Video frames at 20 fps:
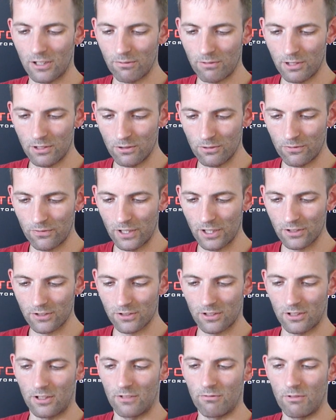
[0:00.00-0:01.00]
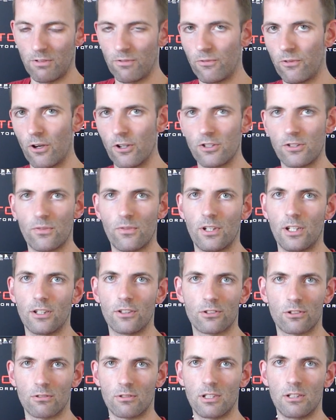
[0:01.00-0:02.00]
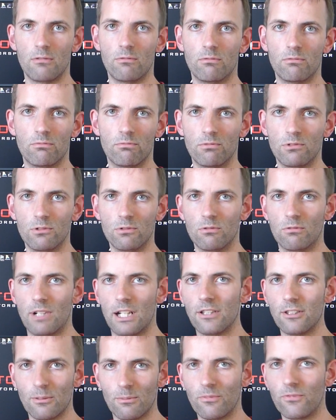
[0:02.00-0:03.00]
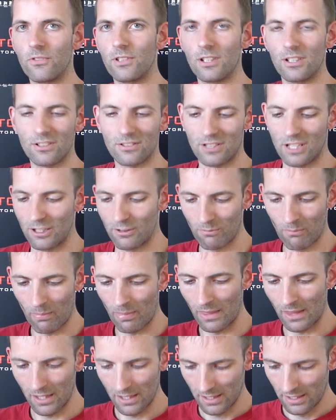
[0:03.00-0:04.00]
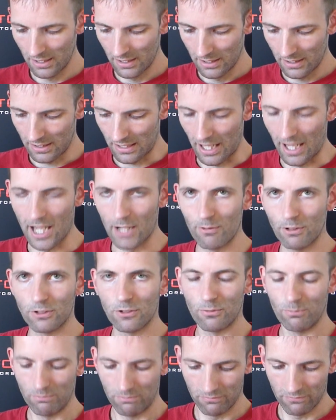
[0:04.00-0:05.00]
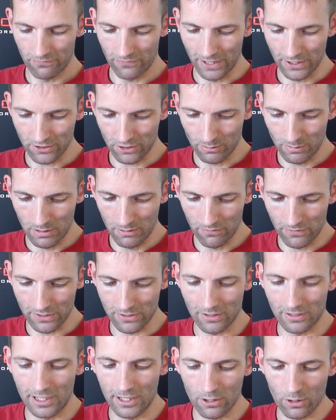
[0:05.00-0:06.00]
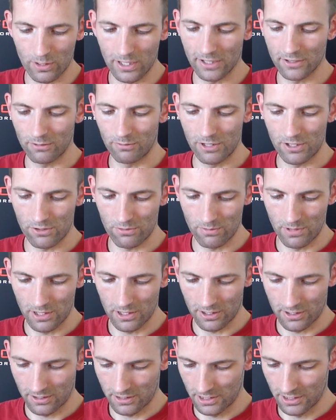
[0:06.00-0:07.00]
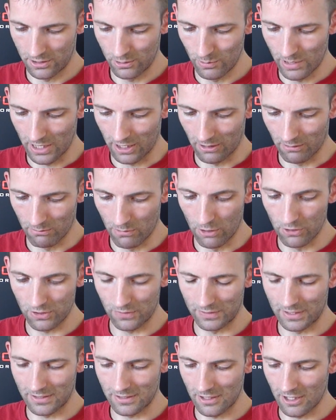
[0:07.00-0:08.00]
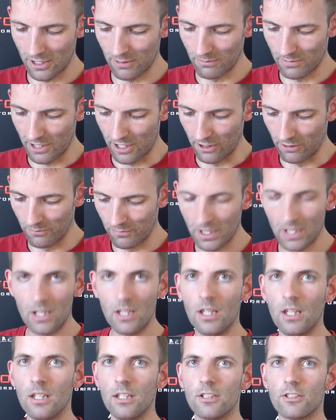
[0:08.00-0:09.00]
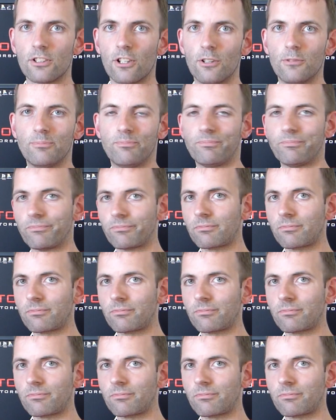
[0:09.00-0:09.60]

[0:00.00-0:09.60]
if we do things, we fudge things or we do random things, then I want things to be physically correct, which we are doing most of the time now. So